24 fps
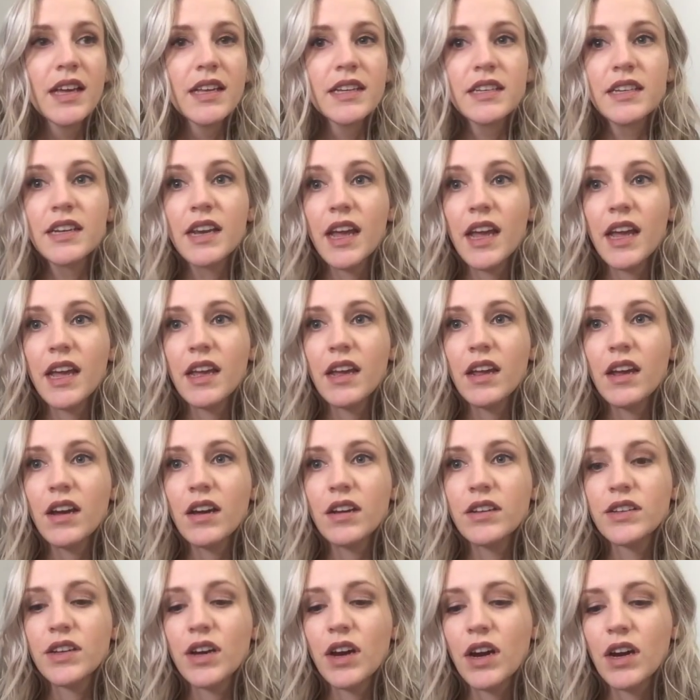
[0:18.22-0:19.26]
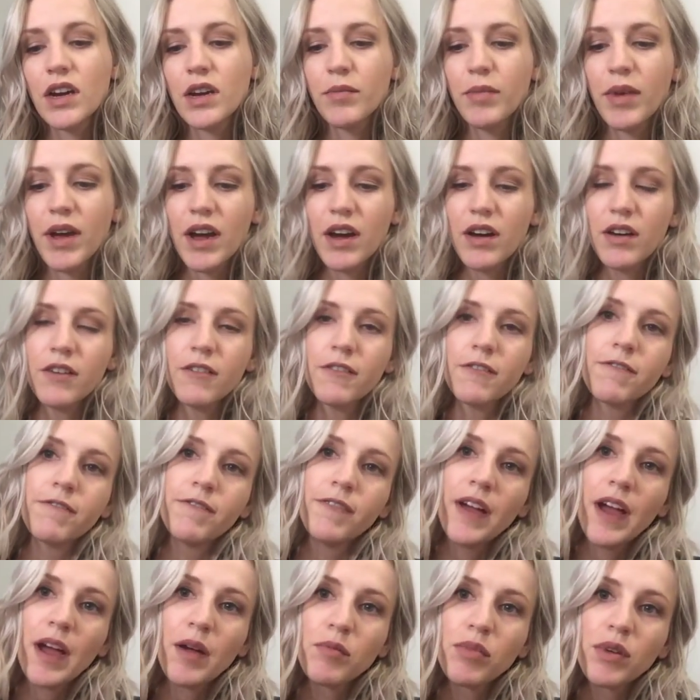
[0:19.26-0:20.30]
Today I'll talk about
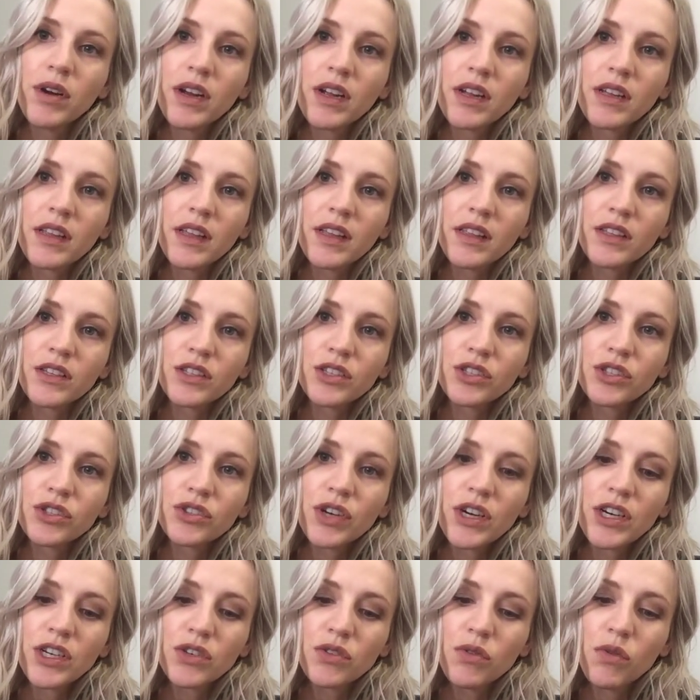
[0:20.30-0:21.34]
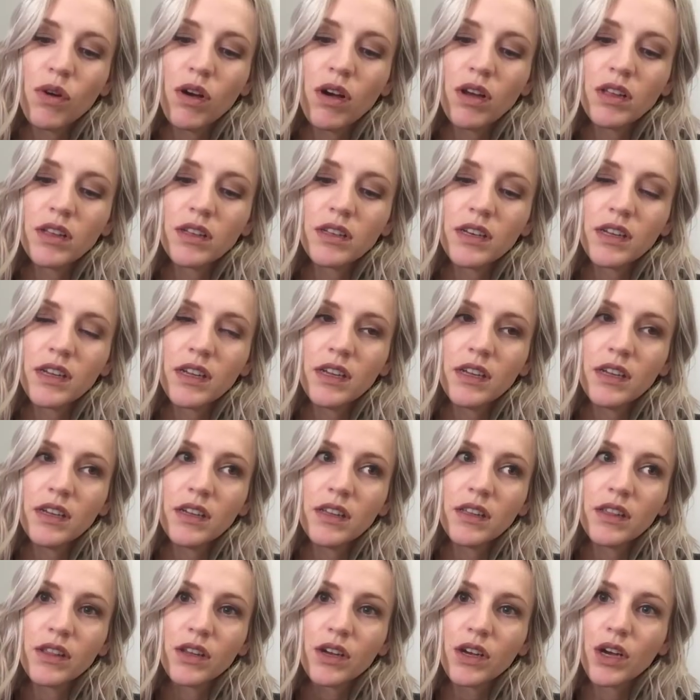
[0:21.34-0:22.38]
fabric, like the stretch
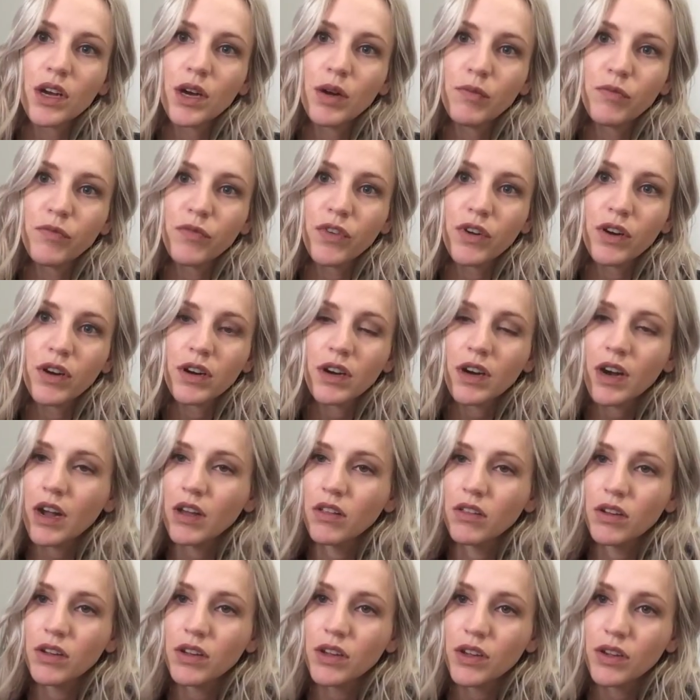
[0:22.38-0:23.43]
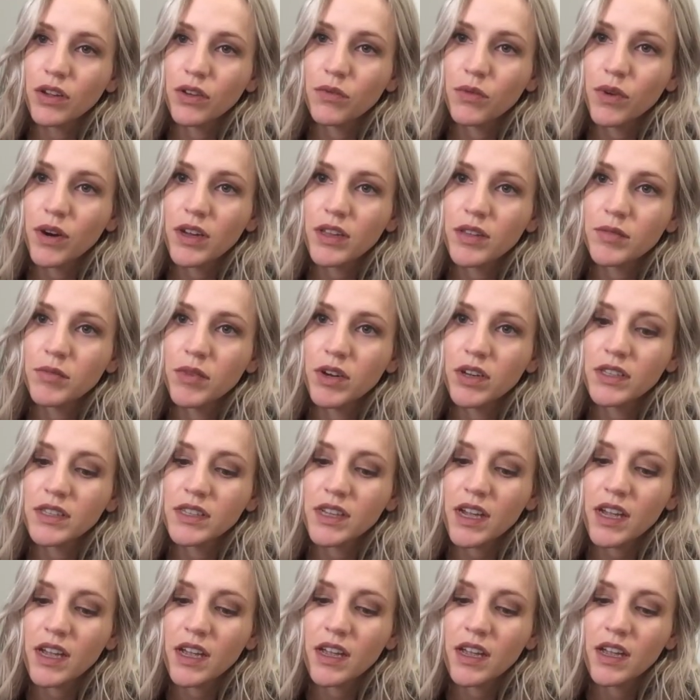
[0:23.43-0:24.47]
quality, the comfort, how long you can wear them all
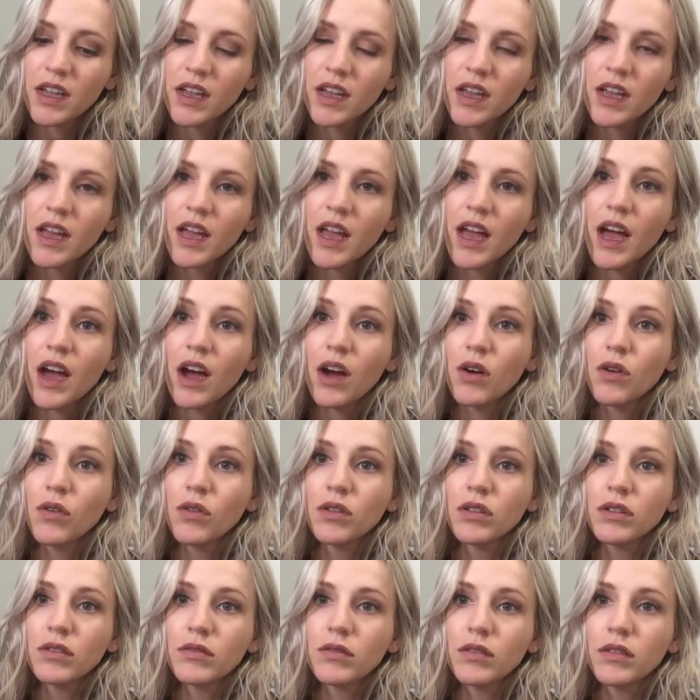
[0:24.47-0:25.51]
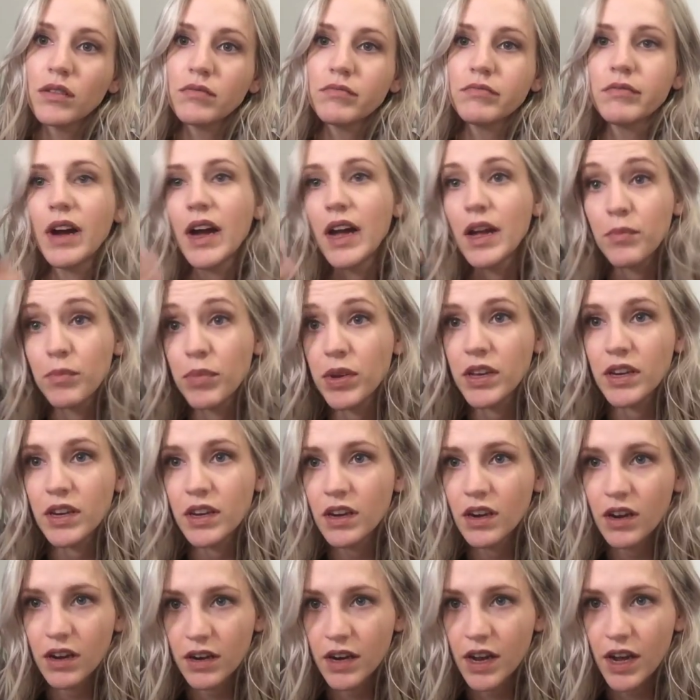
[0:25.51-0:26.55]
day, how my
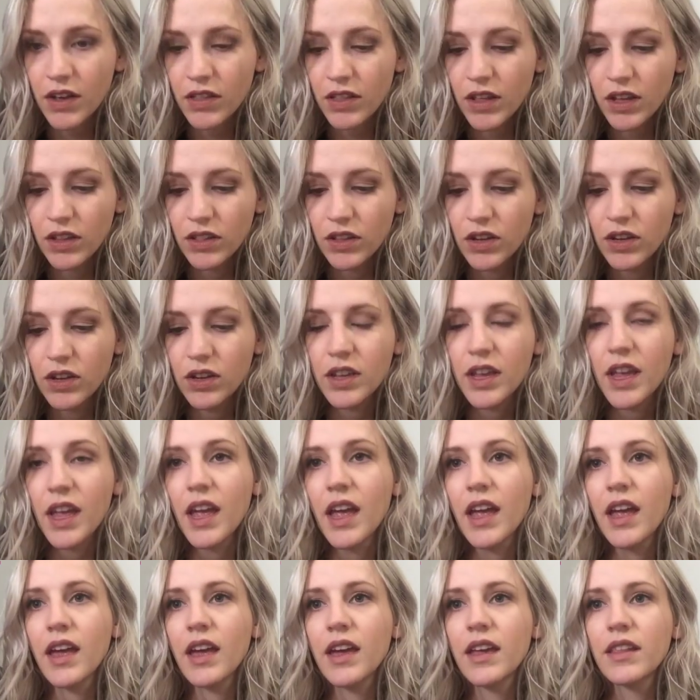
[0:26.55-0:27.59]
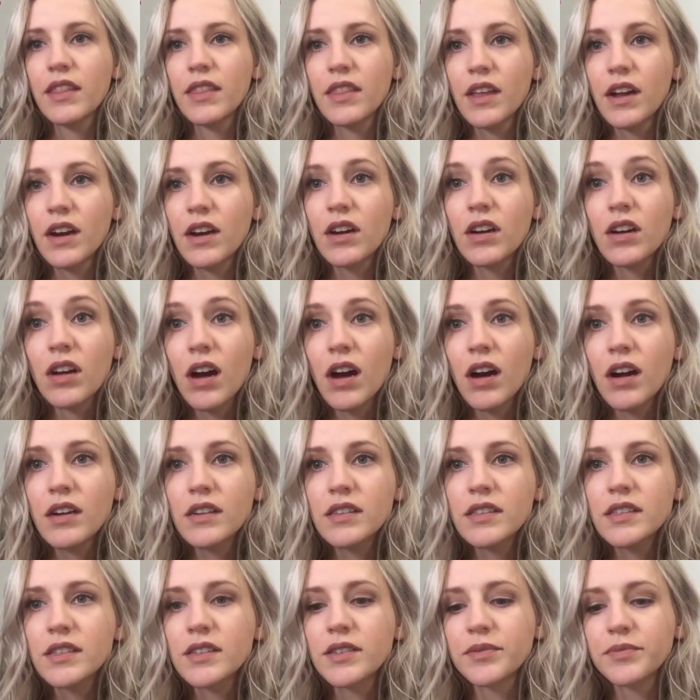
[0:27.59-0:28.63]
opinion on how they look, and their
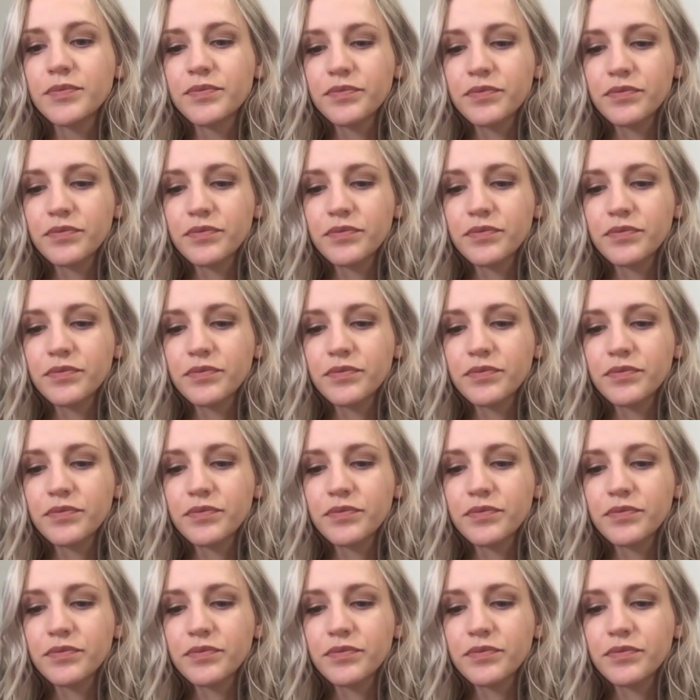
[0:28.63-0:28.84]
cost.